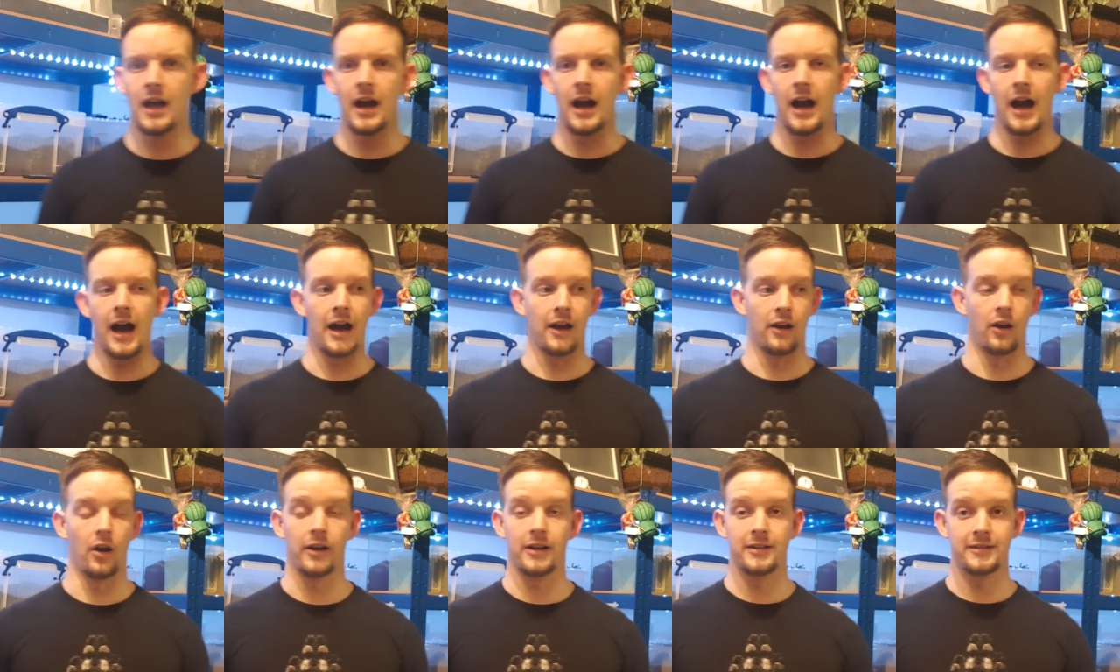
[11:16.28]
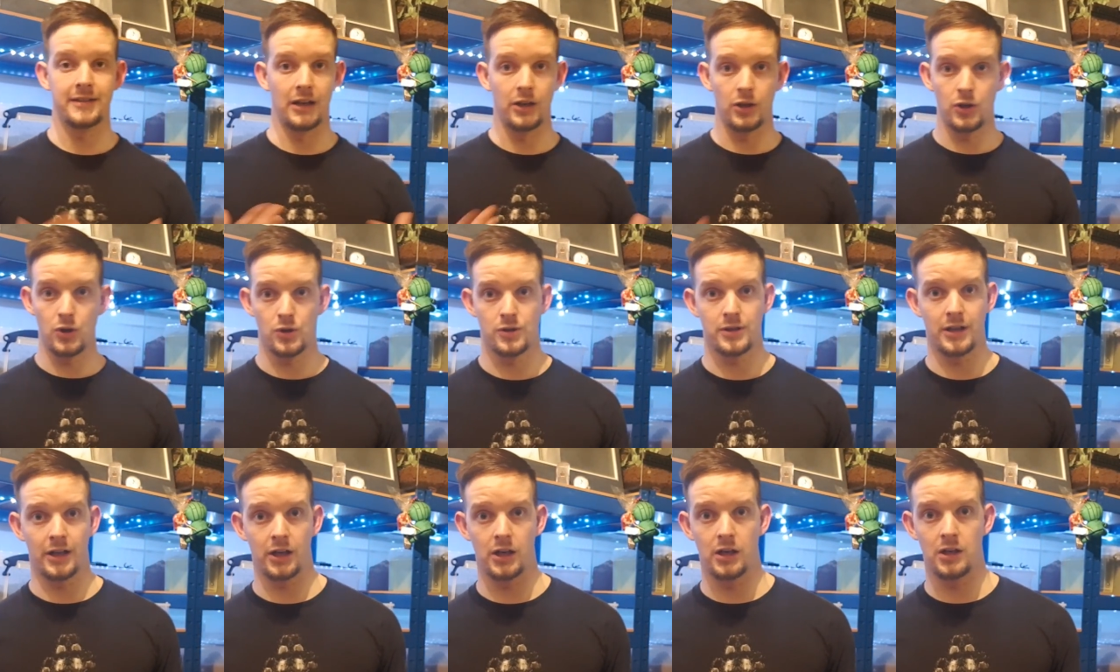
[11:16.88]
And like I said,
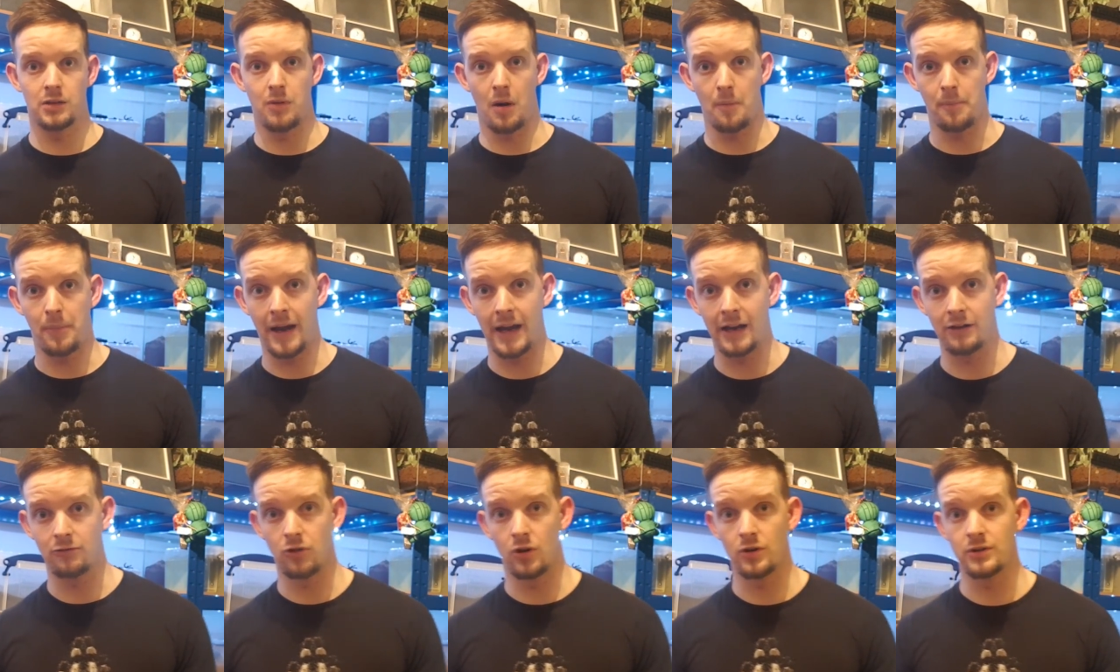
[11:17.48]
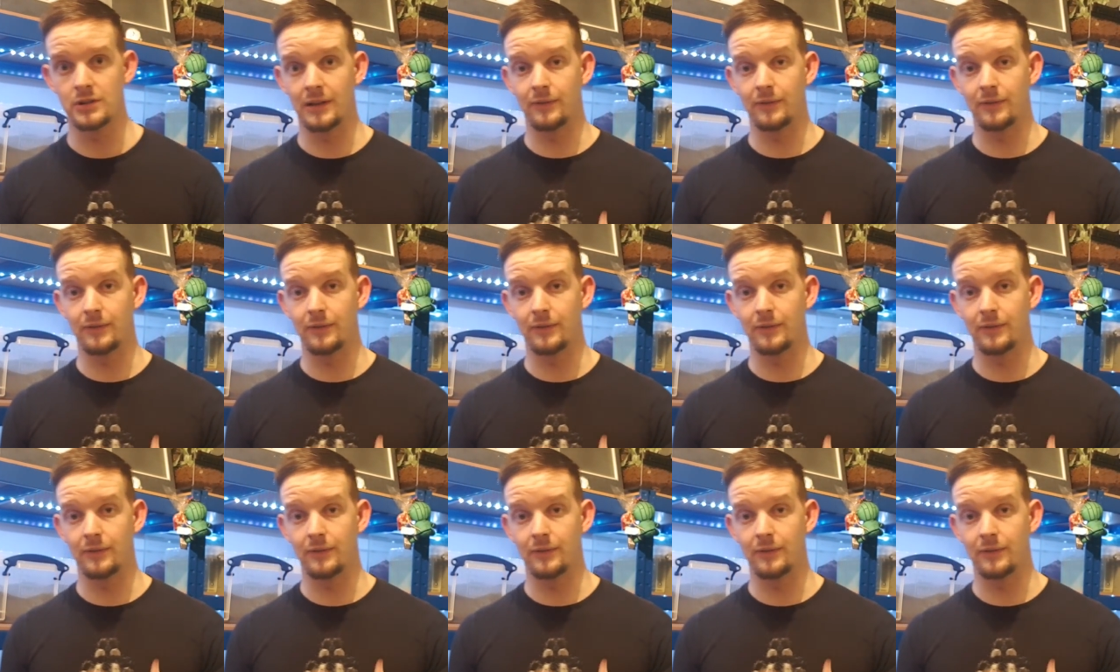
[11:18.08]
huge thank you to my patrons.